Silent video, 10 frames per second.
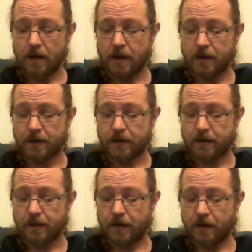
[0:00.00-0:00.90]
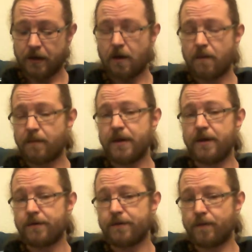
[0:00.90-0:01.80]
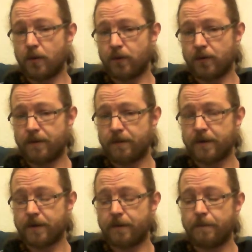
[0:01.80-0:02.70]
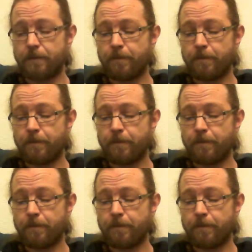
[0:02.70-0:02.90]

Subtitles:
it can't be used for models. So